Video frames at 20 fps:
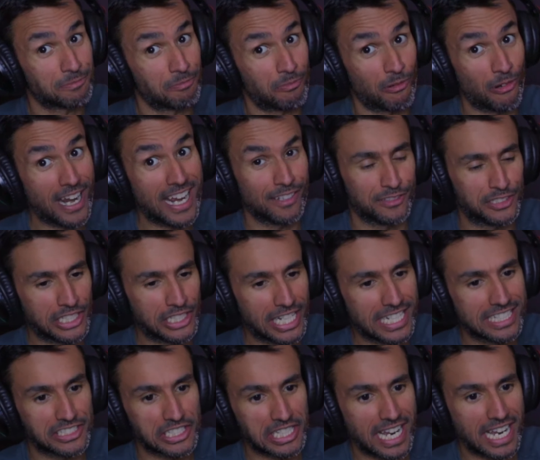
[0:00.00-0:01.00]
That's brave
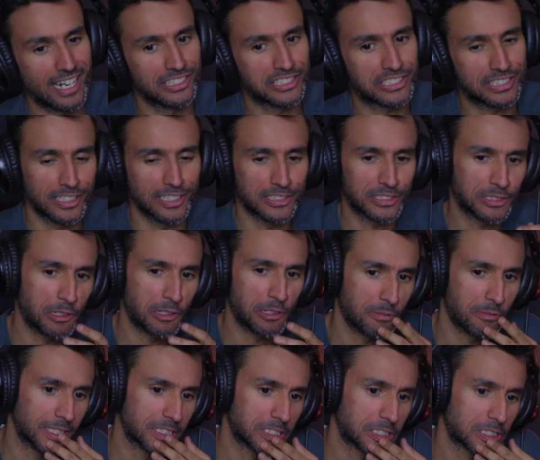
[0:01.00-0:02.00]
changing hairstyles
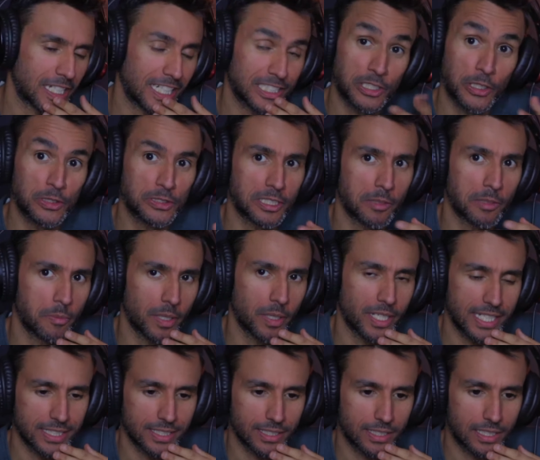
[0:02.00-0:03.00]
so much. I told
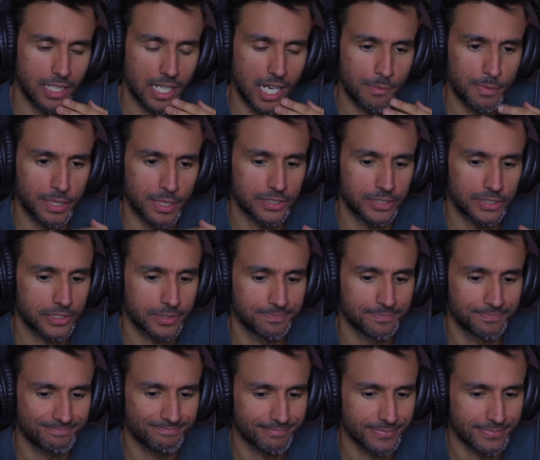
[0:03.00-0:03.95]
somebody in the comments.